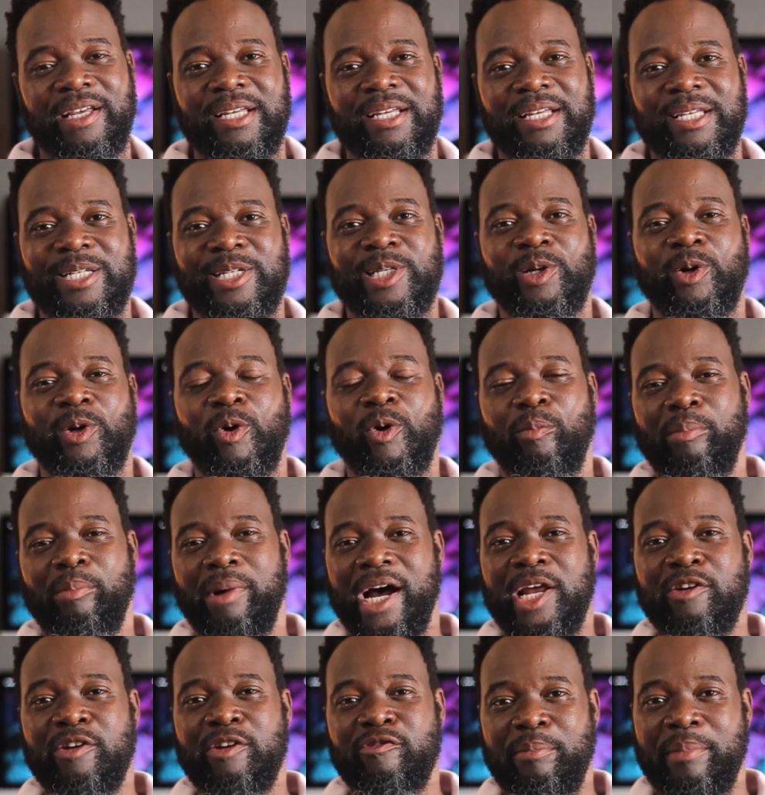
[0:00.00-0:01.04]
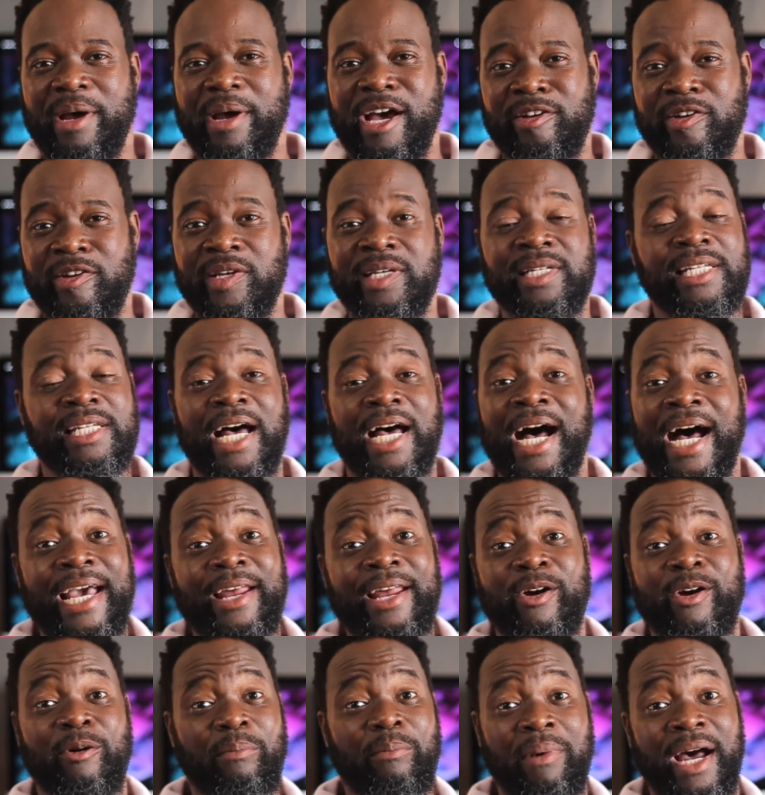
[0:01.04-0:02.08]
So mind over matter is I
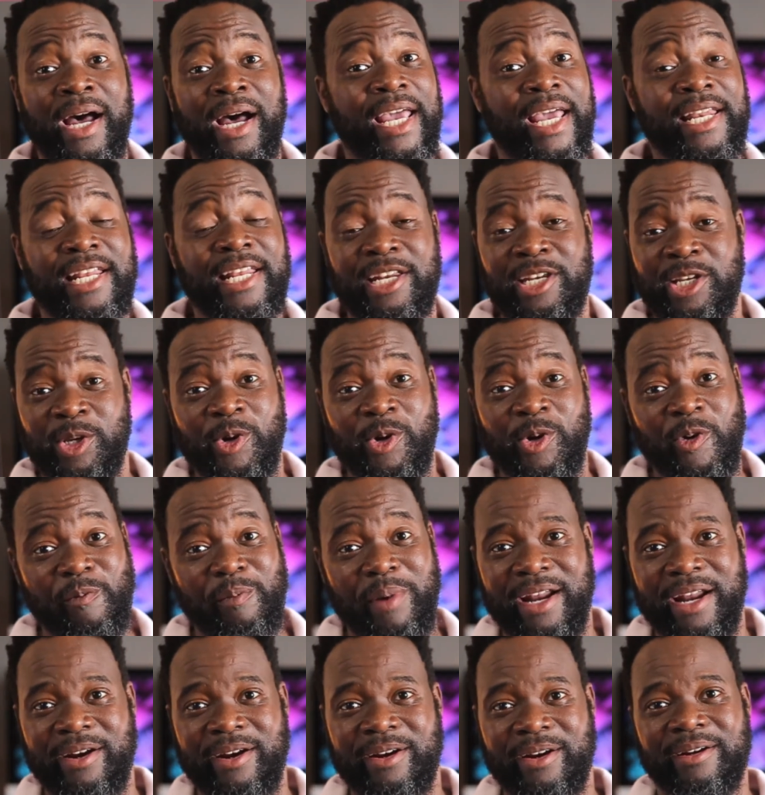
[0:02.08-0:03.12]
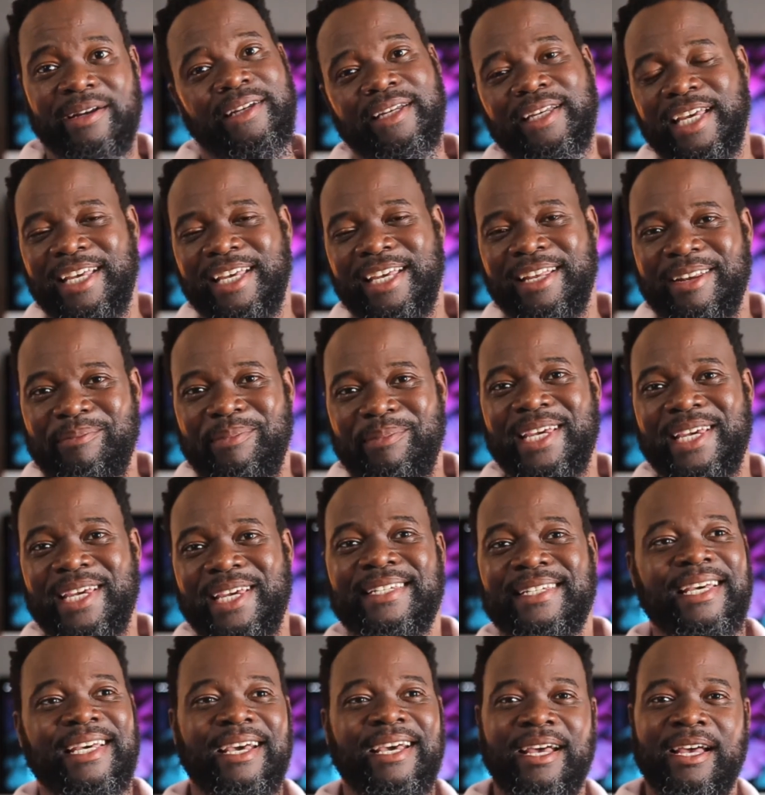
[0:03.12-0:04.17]
don't mind and you don't matter. It means,
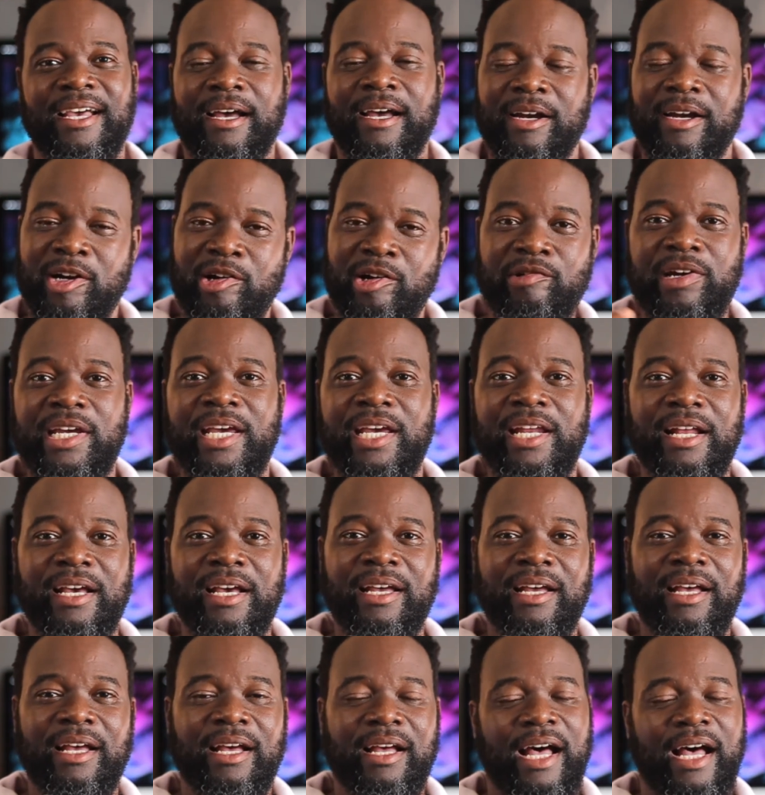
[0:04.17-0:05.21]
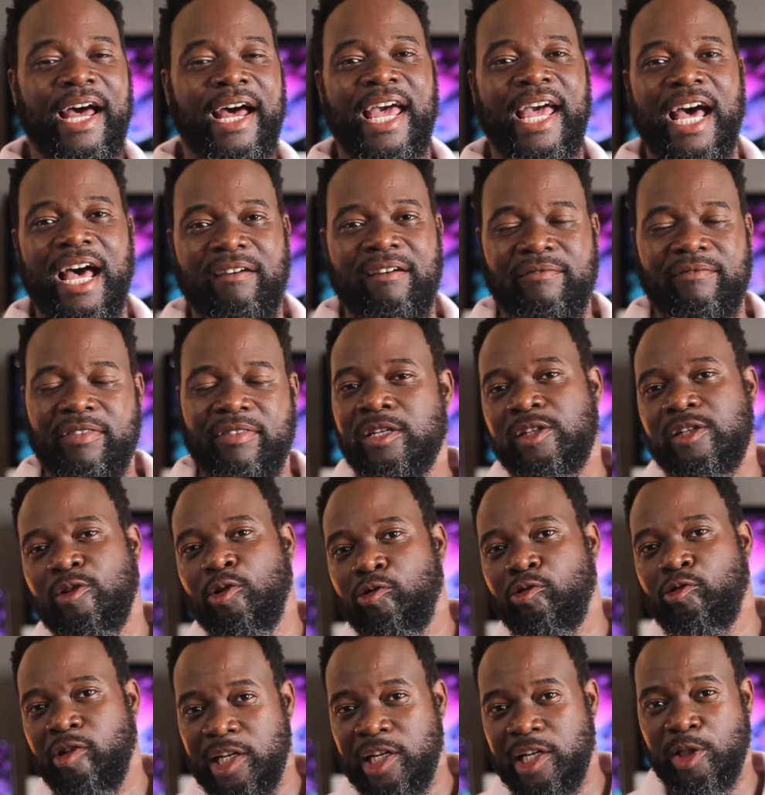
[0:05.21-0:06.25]
Creed, I have this
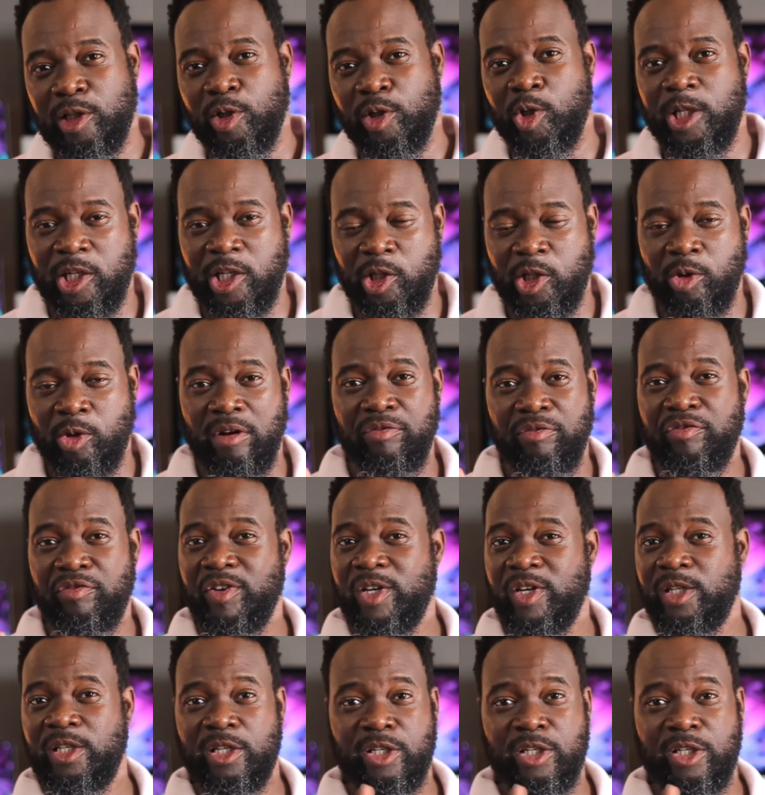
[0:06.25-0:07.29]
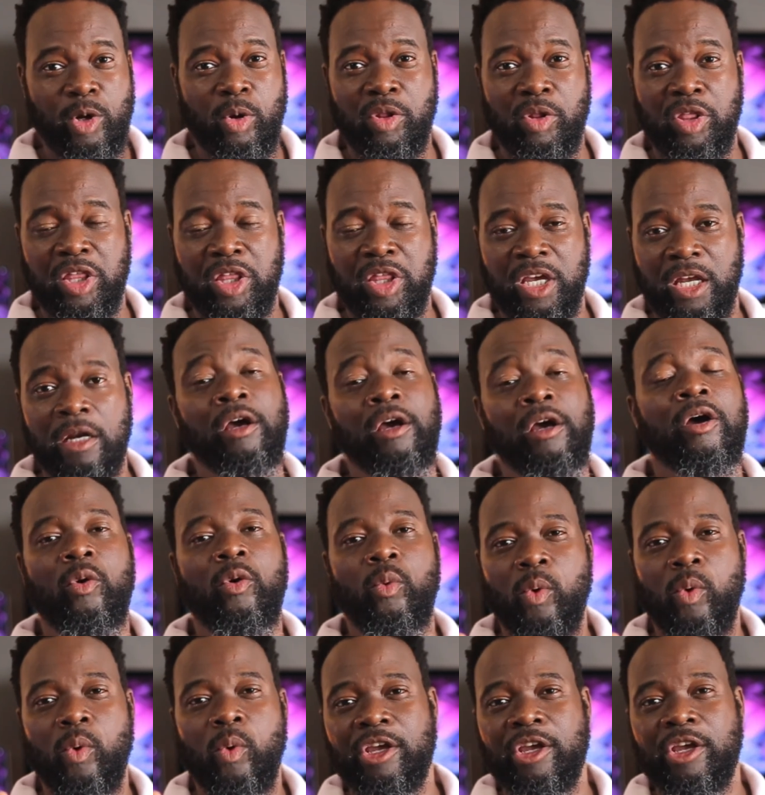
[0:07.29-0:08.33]
great solution that's going to fix this whole thing.
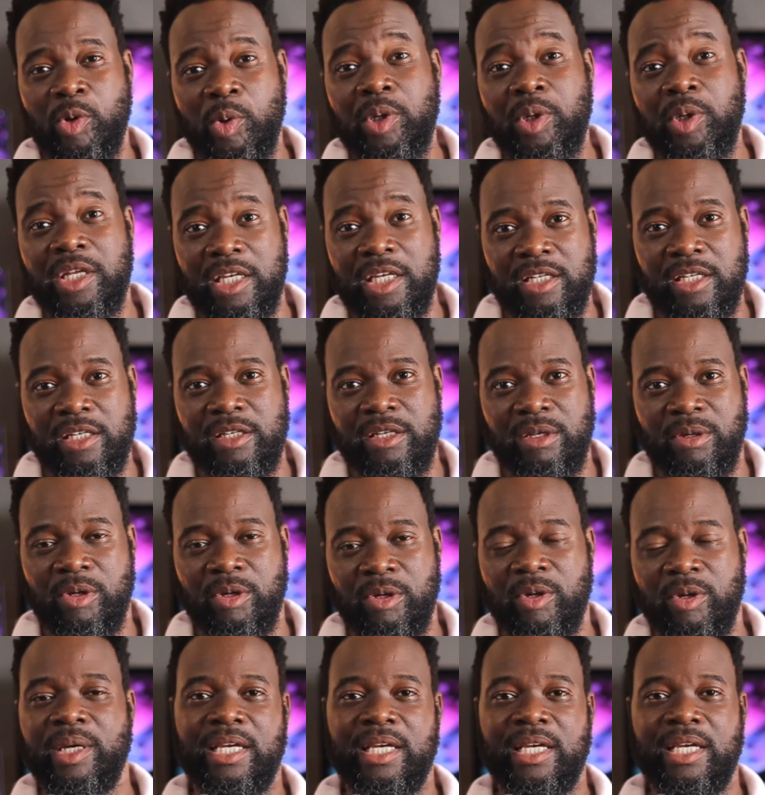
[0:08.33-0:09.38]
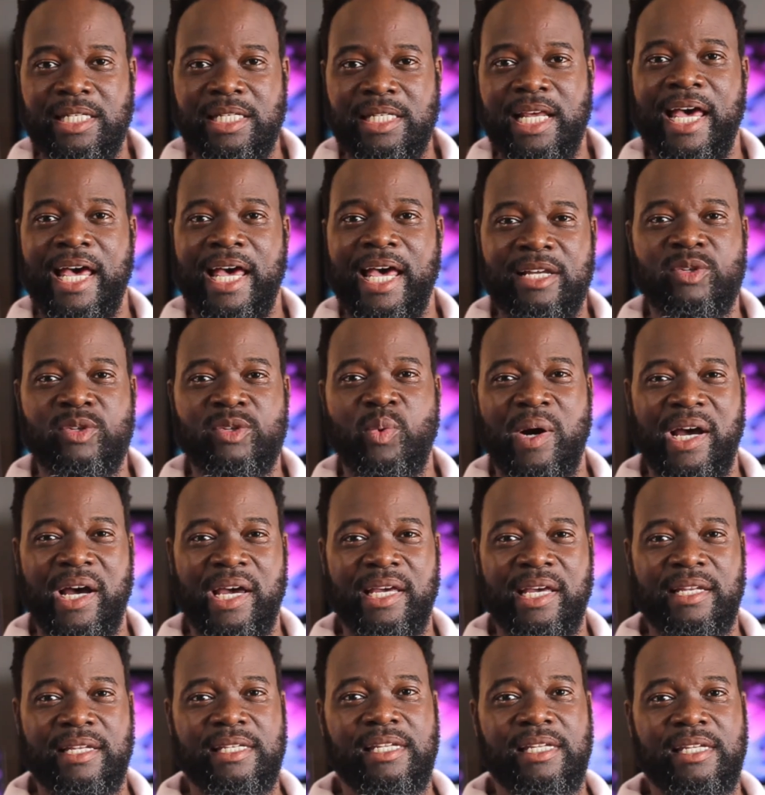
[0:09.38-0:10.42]
What you need to do is X, Y,
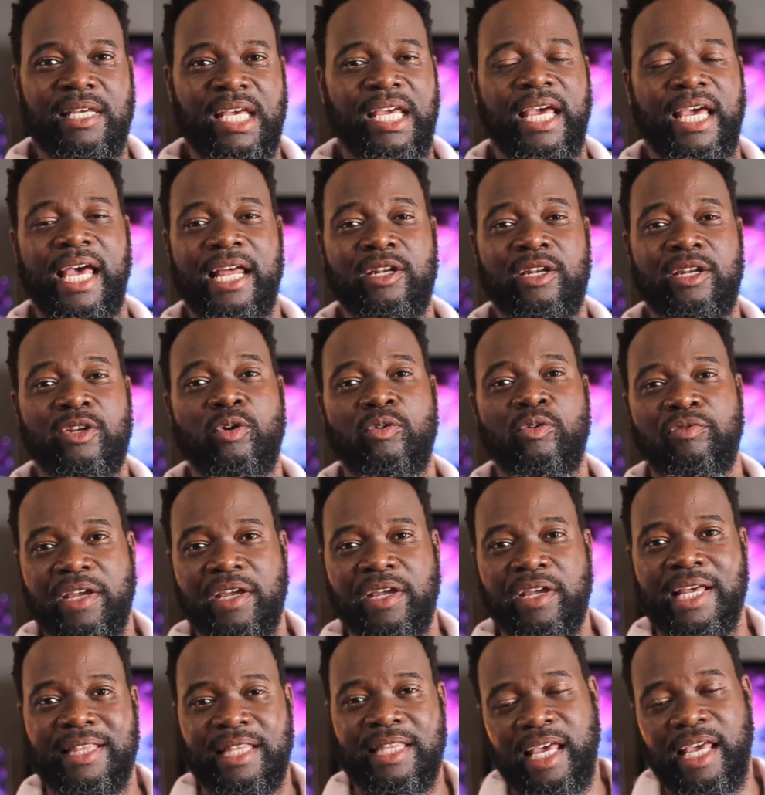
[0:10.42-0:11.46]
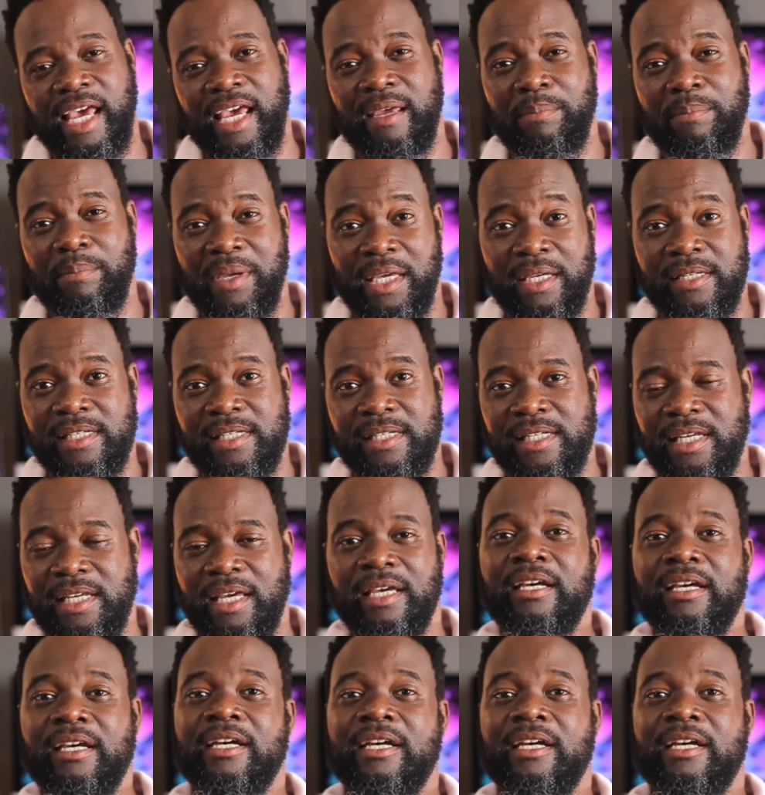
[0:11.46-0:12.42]
and Z, and don't forget the A, B, and C.